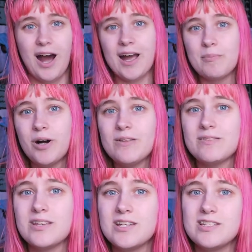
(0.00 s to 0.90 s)
I
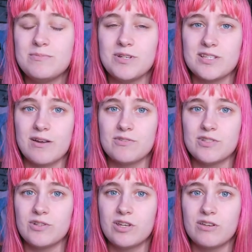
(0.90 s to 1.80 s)
bought these because I
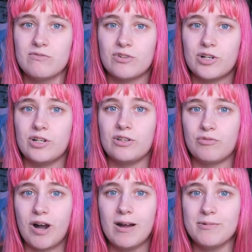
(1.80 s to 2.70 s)
was looking for
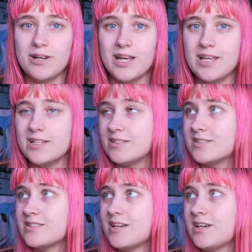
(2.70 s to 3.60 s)
the robin
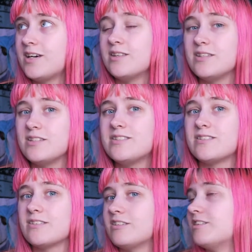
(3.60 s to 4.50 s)
eggs and the
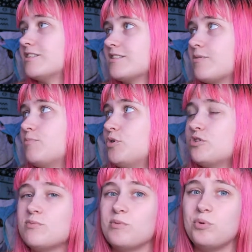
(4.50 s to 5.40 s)
Easter clearance at
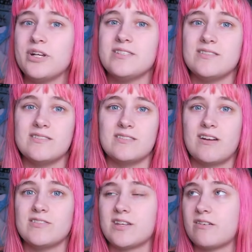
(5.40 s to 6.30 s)
multiple places,
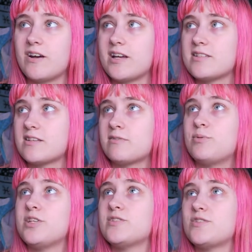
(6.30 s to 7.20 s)
and I was like, oh, I guess
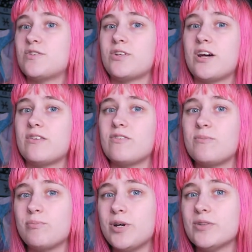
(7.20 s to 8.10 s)
every place is sold out of
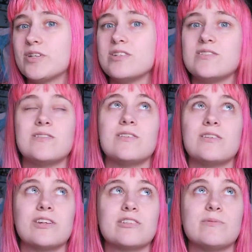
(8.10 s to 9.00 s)
them. Bought these, and
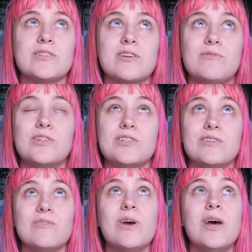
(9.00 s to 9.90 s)
then the next place I went
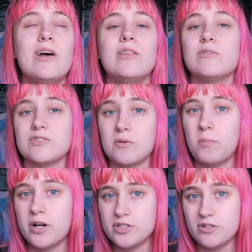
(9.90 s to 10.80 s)
to, there was a
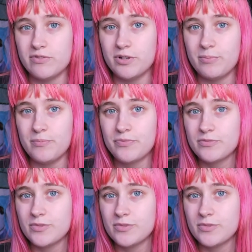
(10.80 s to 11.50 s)
bunch of them.